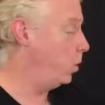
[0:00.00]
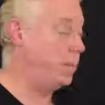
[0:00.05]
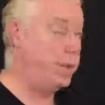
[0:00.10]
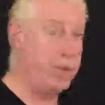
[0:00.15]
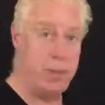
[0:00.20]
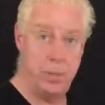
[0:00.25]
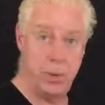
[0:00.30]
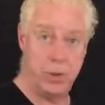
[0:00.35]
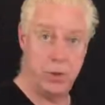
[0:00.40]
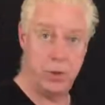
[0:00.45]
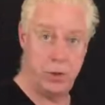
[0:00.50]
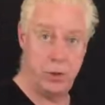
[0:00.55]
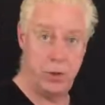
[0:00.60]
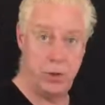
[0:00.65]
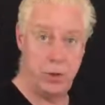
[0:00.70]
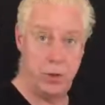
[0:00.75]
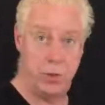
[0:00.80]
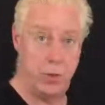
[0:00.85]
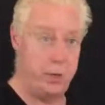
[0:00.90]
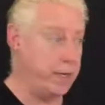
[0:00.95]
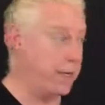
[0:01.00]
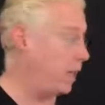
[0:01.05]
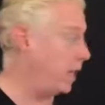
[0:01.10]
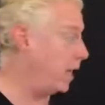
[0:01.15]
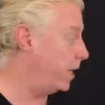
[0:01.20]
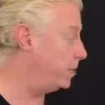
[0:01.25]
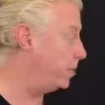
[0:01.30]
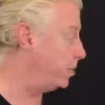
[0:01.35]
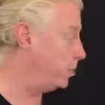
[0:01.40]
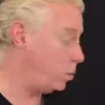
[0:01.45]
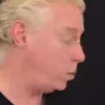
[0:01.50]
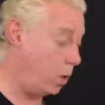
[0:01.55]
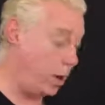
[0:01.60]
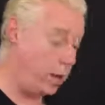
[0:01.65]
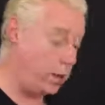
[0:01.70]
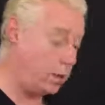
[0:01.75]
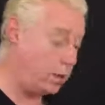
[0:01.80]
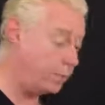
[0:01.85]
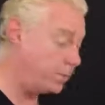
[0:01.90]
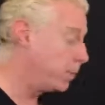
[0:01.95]
people to realize as
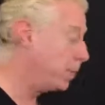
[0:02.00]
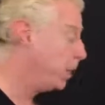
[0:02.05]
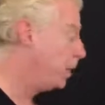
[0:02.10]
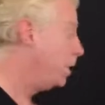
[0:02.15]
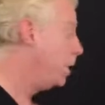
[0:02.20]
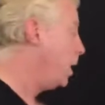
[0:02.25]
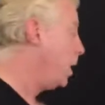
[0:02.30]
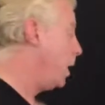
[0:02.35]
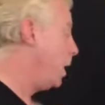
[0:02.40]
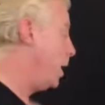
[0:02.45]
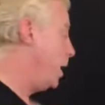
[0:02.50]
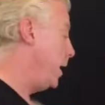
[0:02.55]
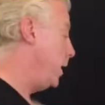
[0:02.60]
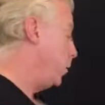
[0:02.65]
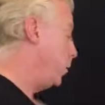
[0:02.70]
well. It